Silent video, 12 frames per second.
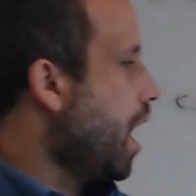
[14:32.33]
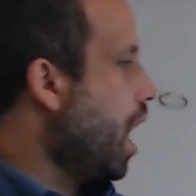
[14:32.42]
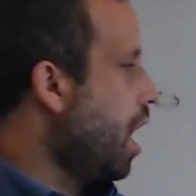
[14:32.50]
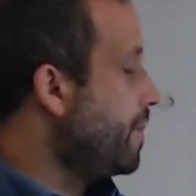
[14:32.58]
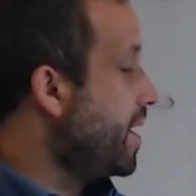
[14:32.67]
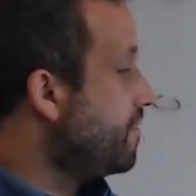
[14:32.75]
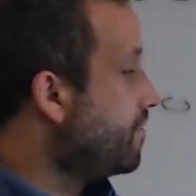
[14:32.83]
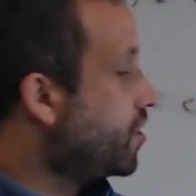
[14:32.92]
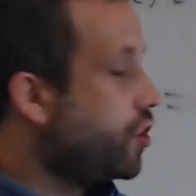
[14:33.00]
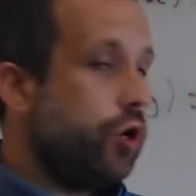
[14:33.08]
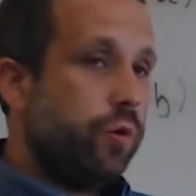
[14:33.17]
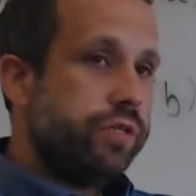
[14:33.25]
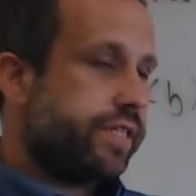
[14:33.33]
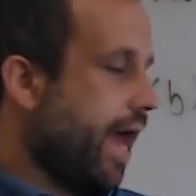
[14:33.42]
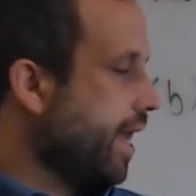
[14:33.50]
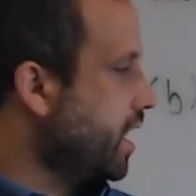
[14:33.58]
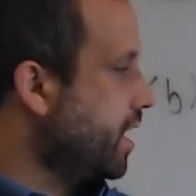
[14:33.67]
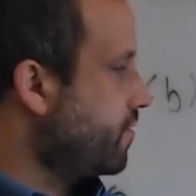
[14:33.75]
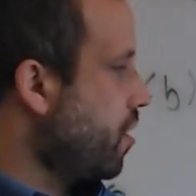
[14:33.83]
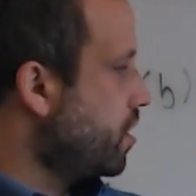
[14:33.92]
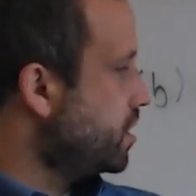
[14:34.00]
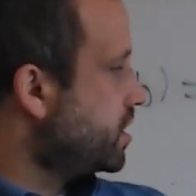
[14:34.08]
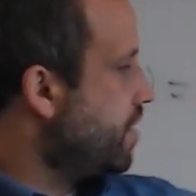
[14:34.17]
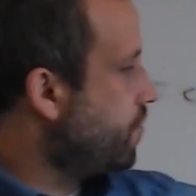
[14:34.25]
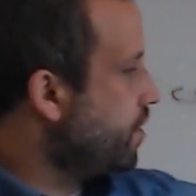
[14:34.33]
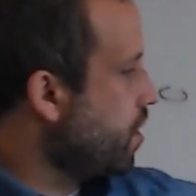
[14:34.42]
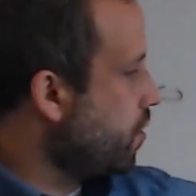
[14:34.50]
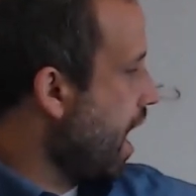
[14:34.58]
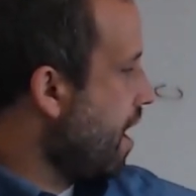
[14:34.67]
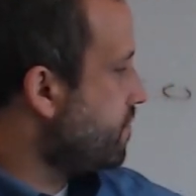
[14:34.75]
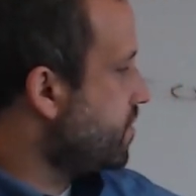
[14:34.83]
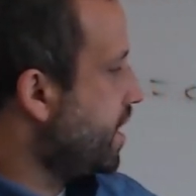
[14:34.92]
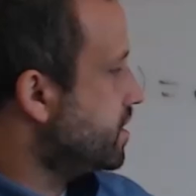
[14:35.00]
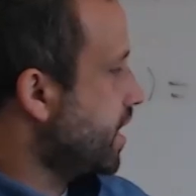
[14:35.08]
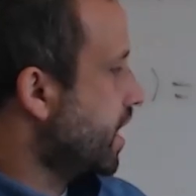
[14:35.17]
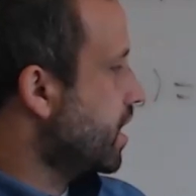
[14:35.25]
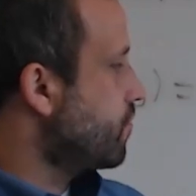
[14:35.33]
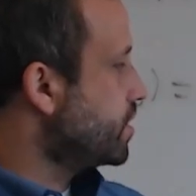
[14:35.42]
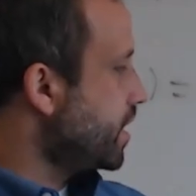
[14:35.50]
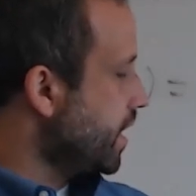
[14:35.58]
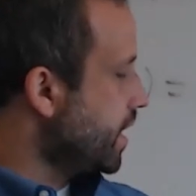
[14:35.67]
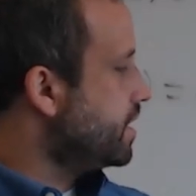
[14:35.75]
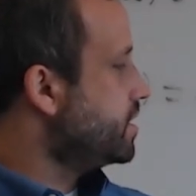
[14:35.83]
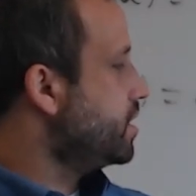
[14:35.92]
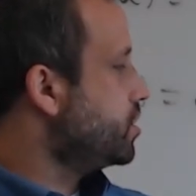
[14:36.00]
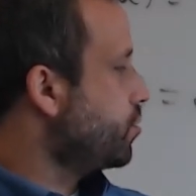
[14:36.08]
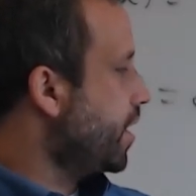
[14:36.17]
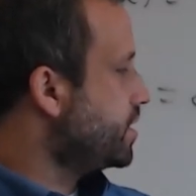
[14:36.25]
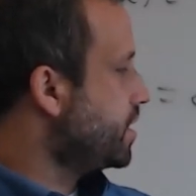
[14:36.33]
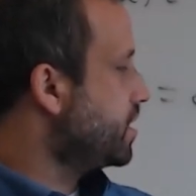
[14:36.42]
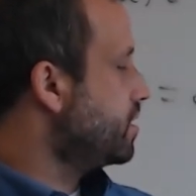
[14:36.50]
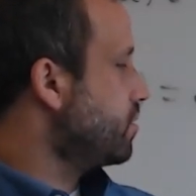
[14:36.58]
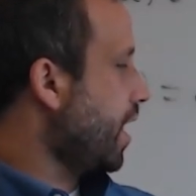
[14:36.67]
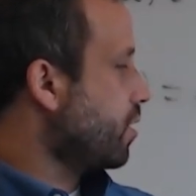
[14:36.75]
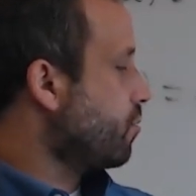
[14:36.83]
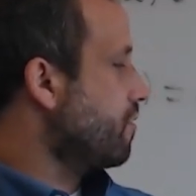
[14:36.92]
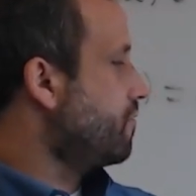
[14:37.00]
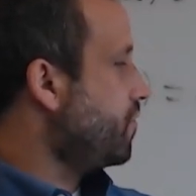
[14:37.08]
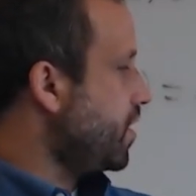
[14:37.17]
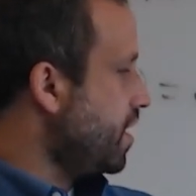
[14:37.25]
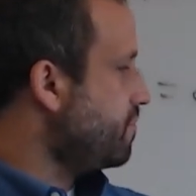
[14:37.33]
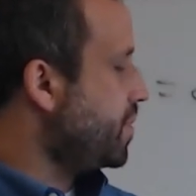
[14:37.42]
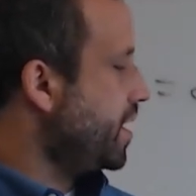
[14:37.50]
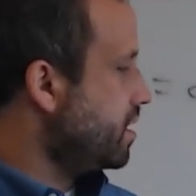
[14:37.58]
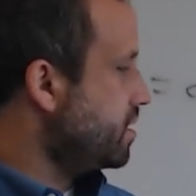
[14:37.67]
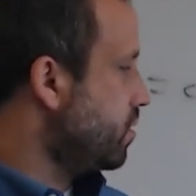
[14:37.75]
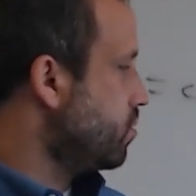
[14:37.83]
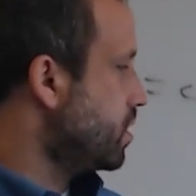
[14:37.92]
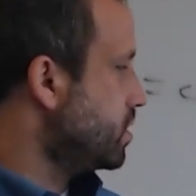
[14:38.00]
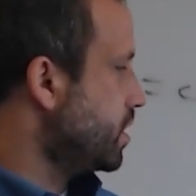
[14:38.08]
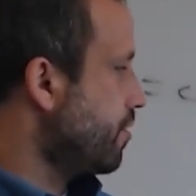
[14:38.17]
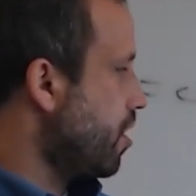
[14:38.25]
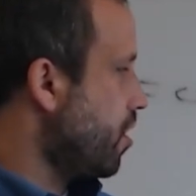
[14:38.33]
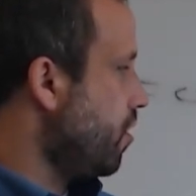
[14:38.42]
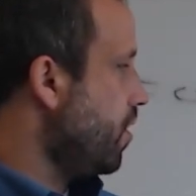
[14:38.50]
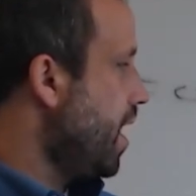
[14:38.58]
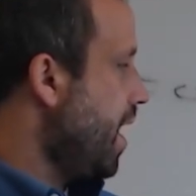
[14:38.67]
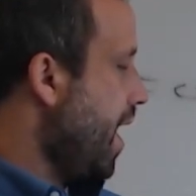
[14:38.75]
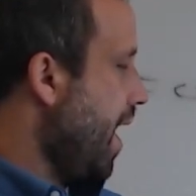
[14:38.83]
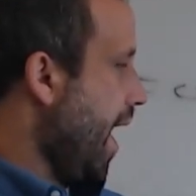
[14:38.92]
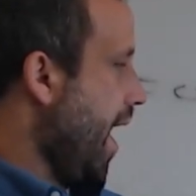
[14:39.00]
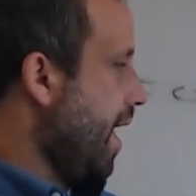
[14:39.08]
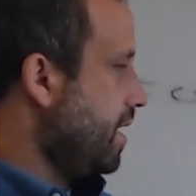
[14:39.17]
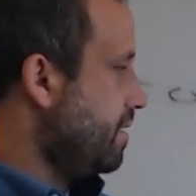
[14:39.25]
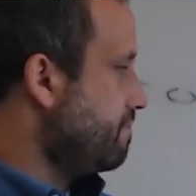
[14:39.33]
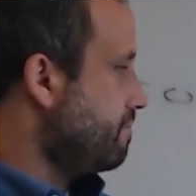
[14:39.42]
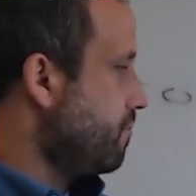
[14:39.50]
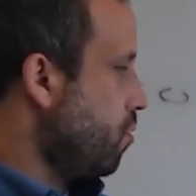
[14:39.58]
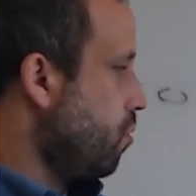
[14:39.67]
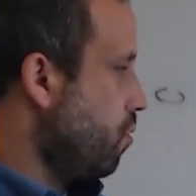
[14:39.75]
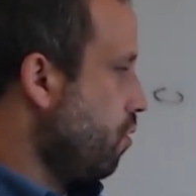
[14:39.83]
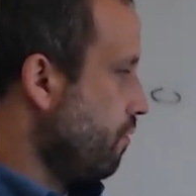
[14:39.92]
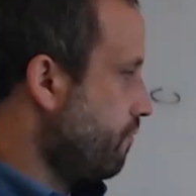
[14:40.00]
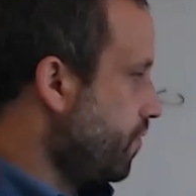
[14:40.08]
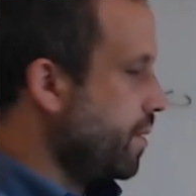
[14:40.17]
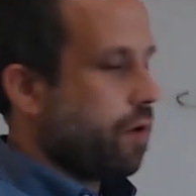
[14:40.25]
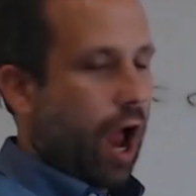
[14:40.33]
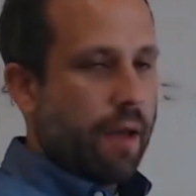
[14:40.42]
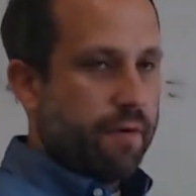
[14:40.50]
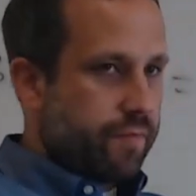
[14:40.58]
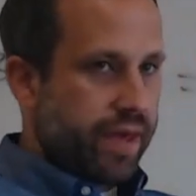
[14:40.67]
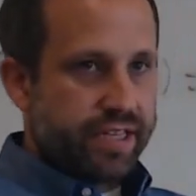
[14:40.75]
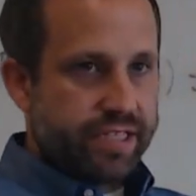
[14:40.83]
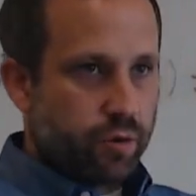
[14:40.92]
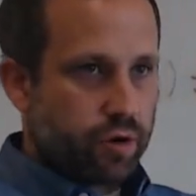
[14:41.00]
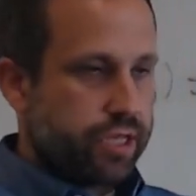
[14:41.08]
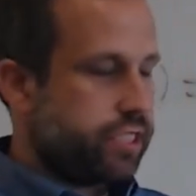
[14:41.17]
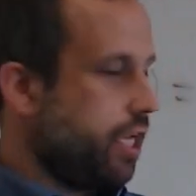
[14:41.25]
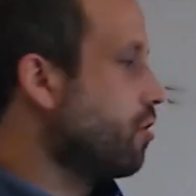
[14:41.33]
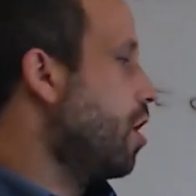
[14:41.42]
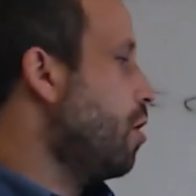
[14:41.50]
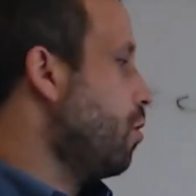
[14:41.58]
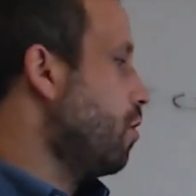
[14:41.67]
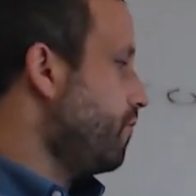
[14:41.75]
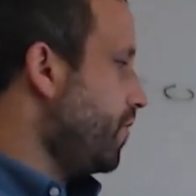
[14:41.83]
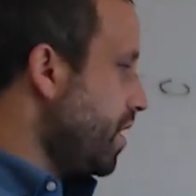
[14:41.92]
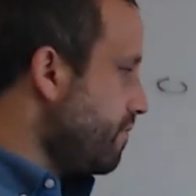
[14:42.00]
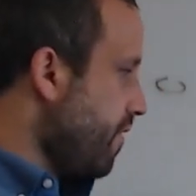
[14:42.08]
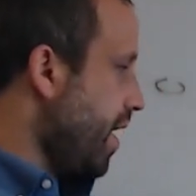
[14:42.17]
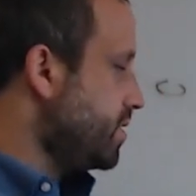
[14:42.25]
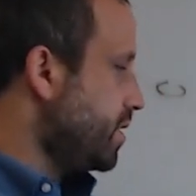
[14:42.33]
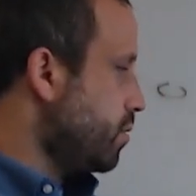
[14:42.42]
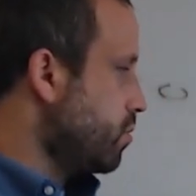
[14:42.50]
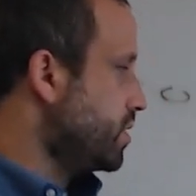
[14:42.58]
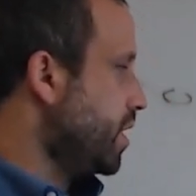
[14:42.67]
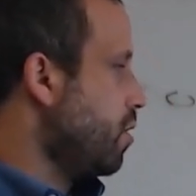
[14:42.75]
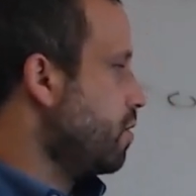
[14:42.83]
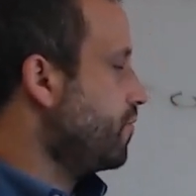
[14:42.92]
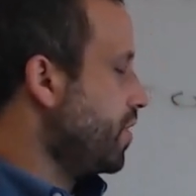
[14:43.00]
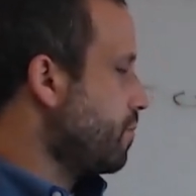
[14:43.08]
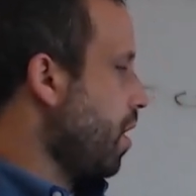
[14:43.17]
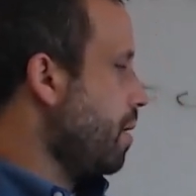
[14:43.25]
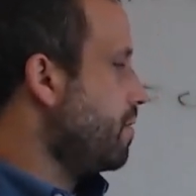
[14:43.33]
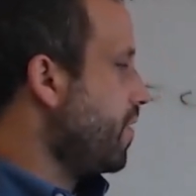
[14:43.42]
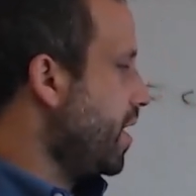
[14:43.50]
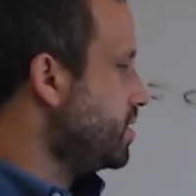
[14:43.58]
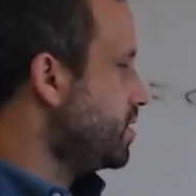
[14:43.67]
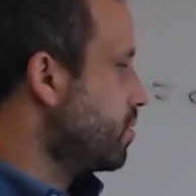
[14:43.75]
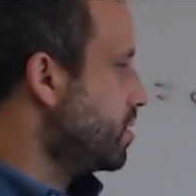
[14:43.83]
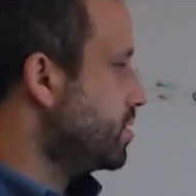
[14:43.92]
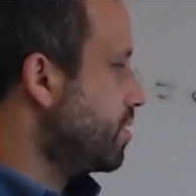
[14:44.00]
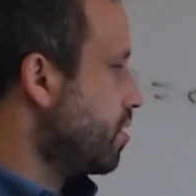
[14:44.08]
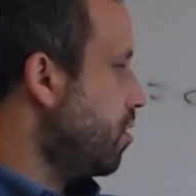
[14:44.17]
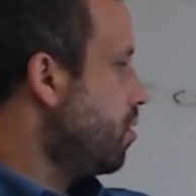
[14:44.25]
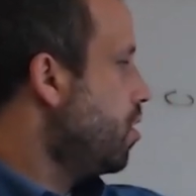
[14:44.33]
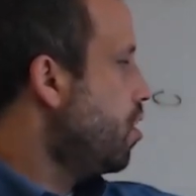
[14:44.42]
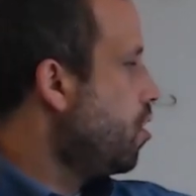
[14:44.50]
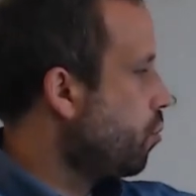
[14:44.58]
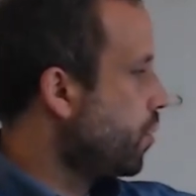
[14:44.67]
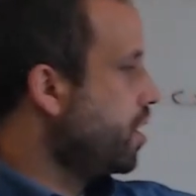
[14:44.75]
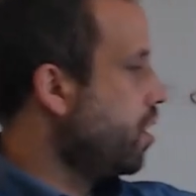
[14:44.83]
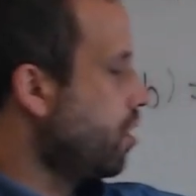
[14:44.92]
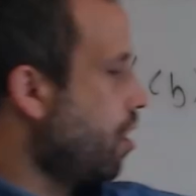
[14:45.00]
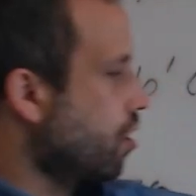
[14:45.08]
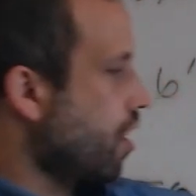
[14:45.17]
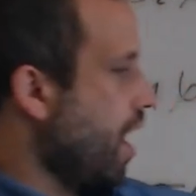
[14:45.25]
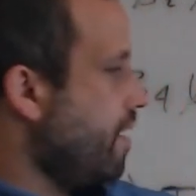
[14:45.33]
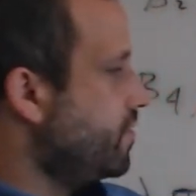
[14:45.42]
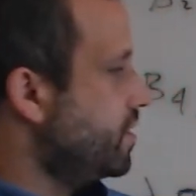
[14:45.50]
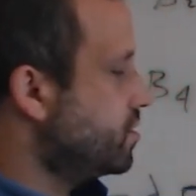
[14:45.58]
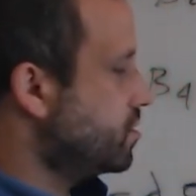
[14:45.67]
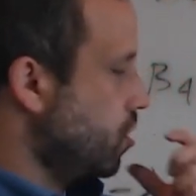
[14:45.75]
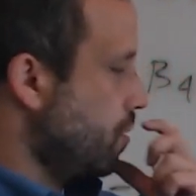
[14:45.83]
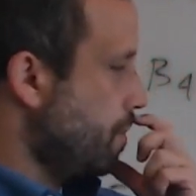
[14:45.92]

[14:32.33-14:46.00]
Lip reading: If q is negative, notice if we don't have this, like if we're dealing in a situation like where phi of b is equal to 0, or phi prime of b is equal to 0, or phi of a is equal to 0, and phi prime of a is equal to 0, we no longer have this term.